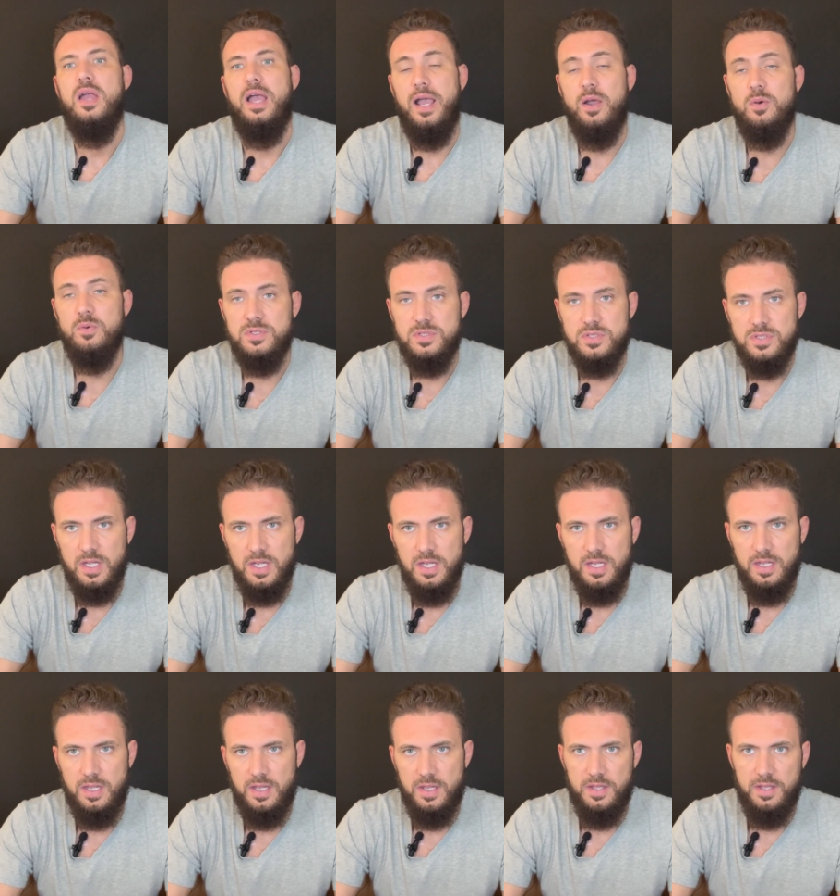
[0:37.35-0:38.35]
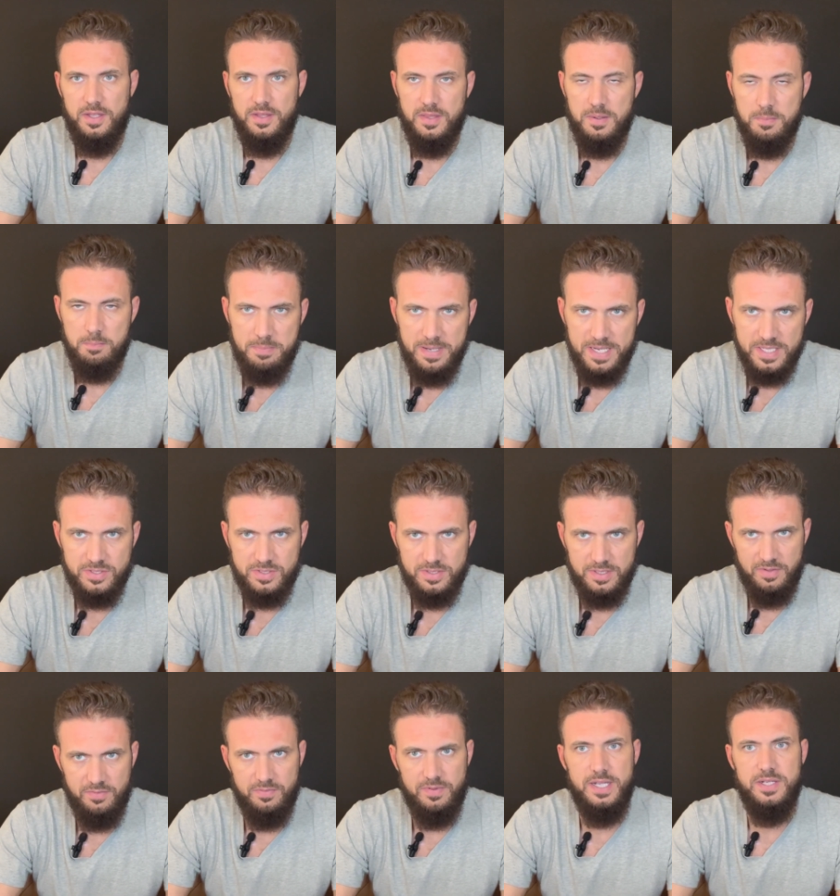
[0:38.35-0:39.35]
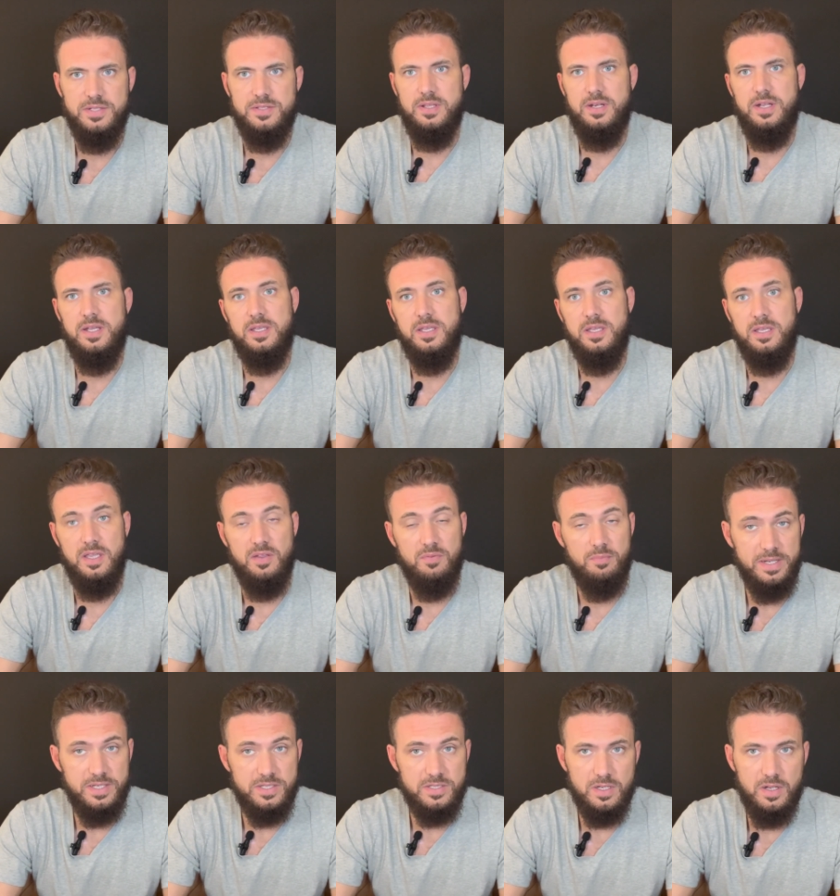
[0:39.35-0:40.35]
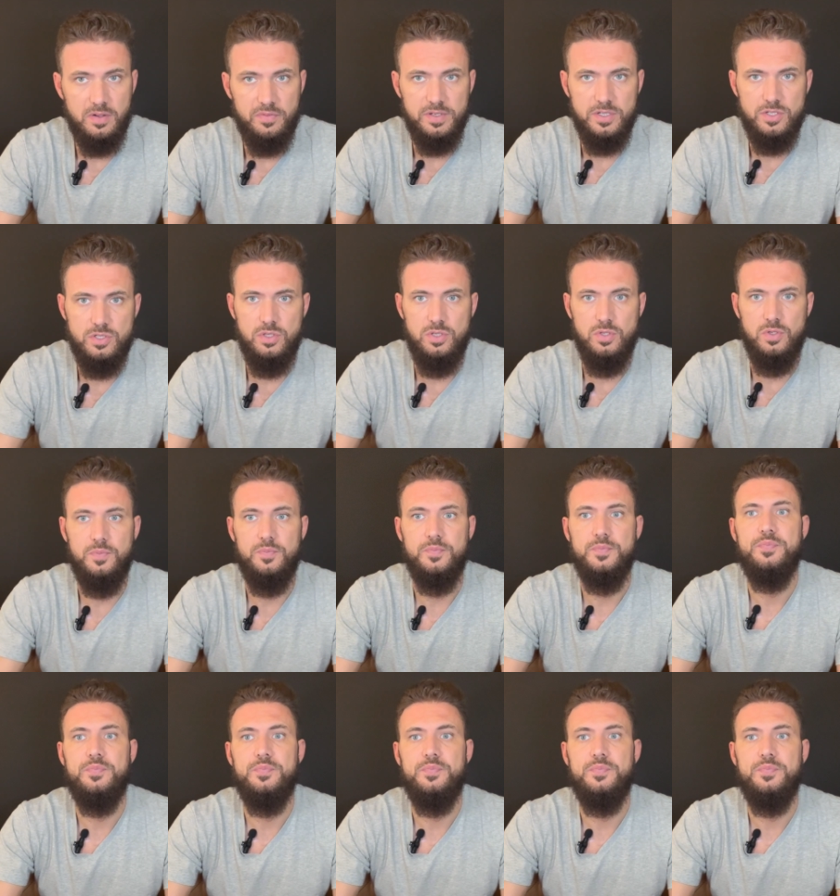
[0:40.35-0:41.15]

I would say the best advice that I can give myself and to you